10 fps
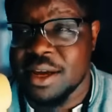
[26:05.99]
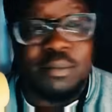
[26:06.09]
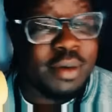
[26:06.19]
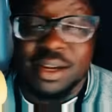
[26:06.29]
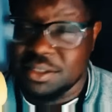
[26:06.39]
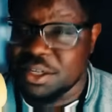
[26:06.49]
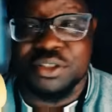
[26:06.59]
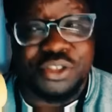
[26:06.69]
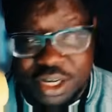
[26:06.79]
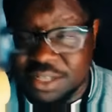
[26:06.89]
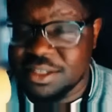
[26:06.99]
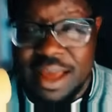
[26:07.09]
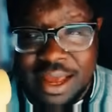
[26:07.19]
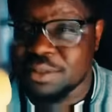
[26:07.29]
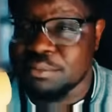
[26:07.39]
because there's just
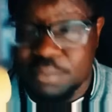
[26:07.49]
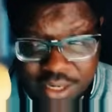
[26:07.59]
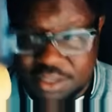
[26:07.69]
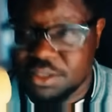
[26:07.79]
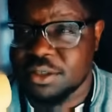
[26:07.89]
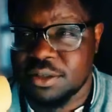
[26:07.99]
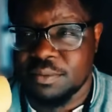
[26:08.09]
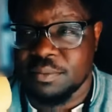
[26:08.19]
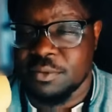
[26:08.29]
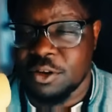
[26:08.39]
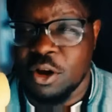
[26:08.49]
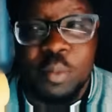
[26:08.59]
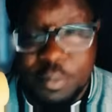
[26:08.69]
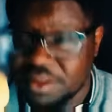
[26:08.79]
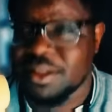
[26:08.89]
as much
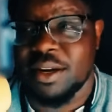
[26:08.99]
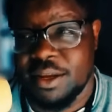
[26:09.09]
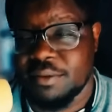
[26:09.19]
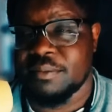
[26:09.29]
culpability